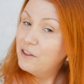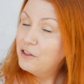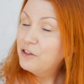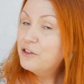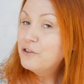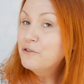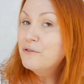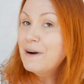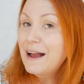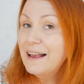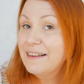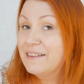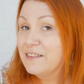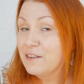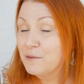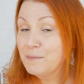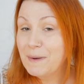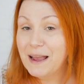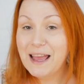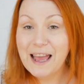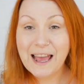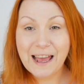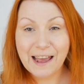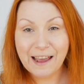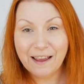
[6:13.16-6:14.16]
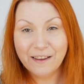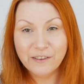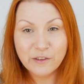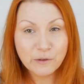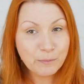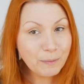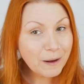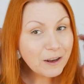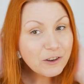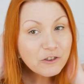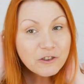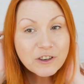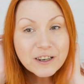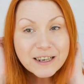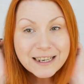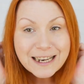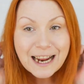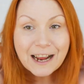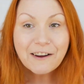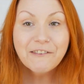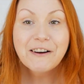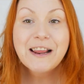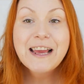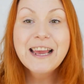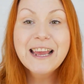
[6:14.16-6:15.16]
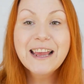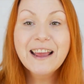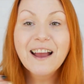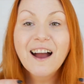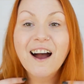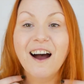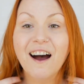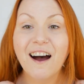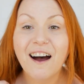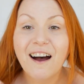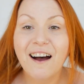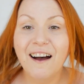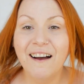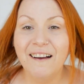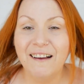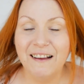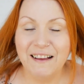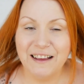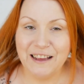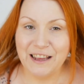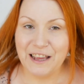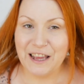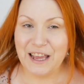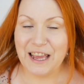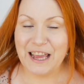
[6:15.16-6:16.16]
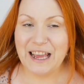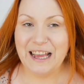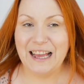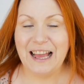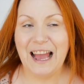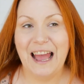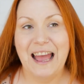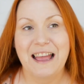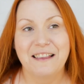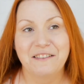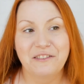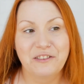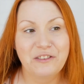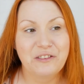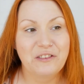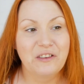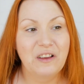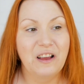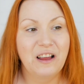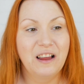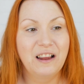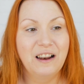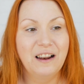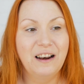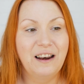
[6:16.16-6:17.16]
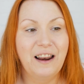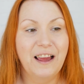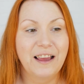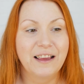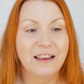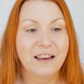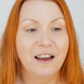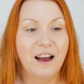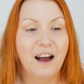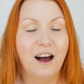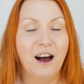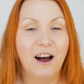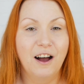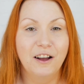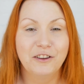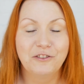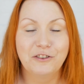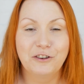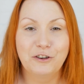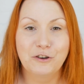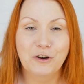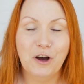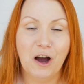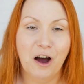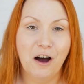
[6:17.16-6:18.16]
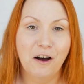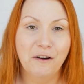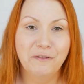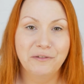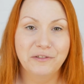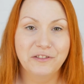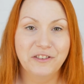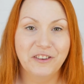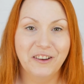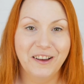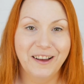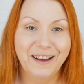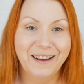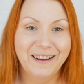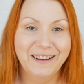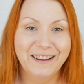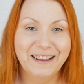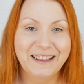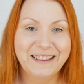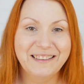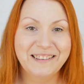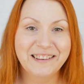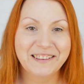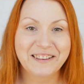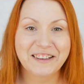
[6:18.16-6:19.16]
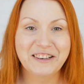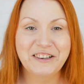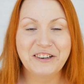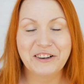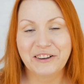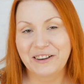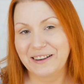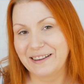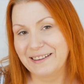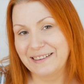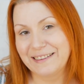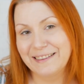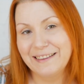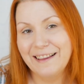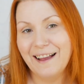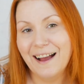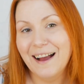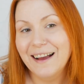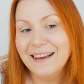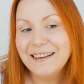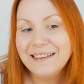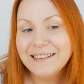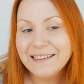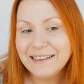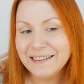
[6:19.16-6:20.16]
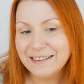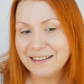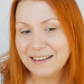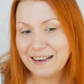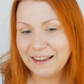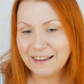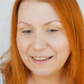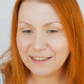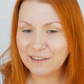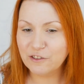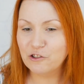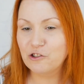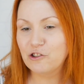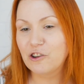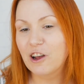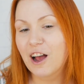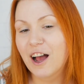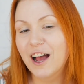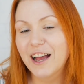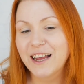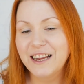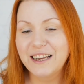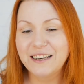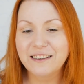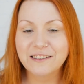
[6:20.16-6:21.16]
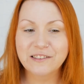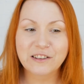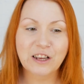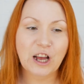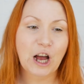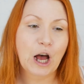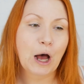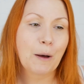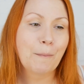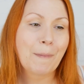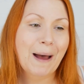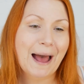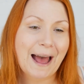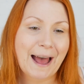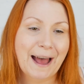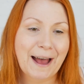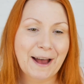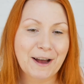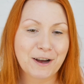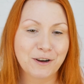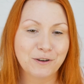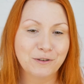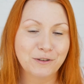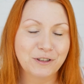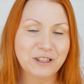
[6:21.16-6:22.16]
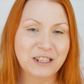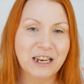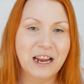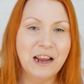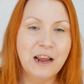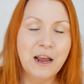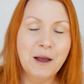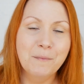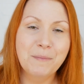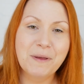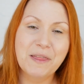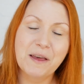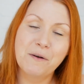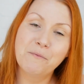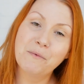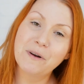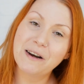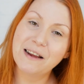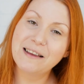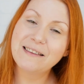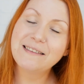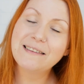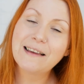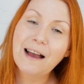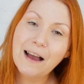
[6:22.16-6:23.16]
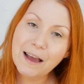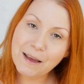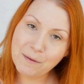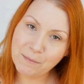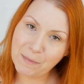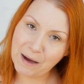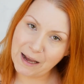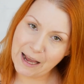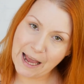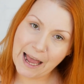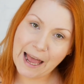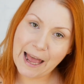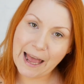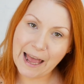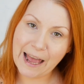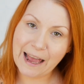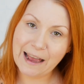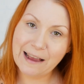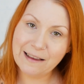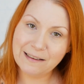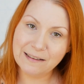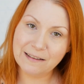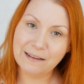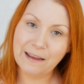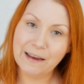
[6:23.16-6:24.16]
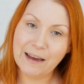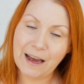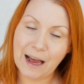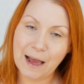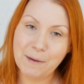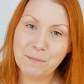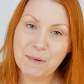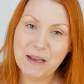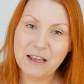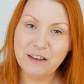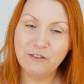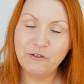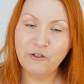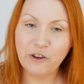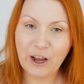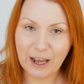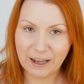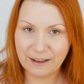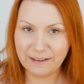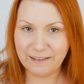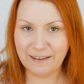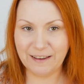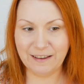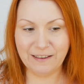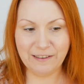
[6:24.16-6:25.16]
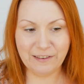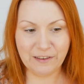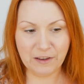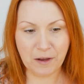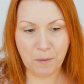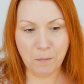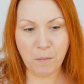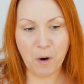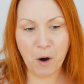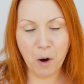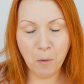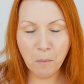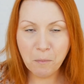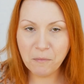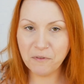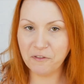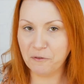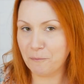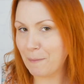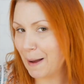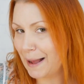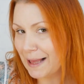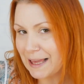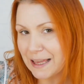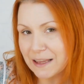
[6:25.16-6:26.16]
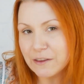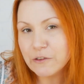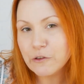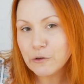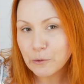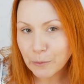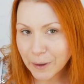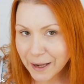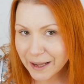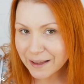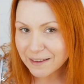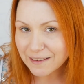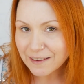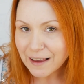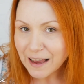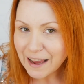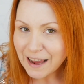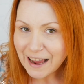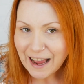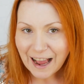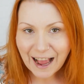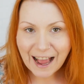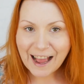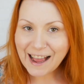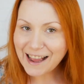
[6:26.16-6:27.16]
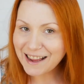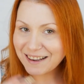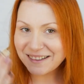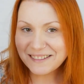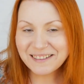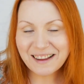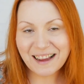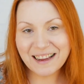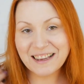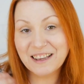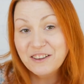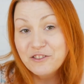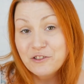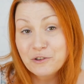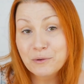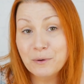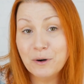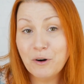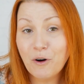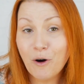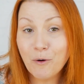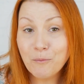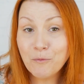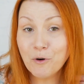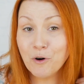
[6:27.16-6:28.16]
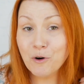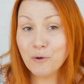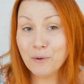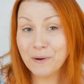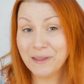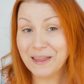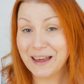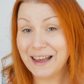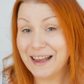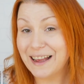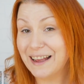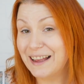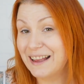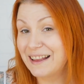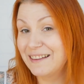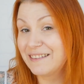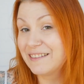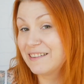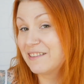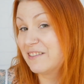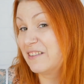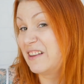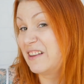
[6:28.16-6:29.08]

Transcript: the rest of my hair, especially down here, it gets like hard to look after. It doesn't look as nice. It's like the shine has come out, but then when I dye my hair, it's like I'm injecting some oomph back into it and I can do a lot more with it. It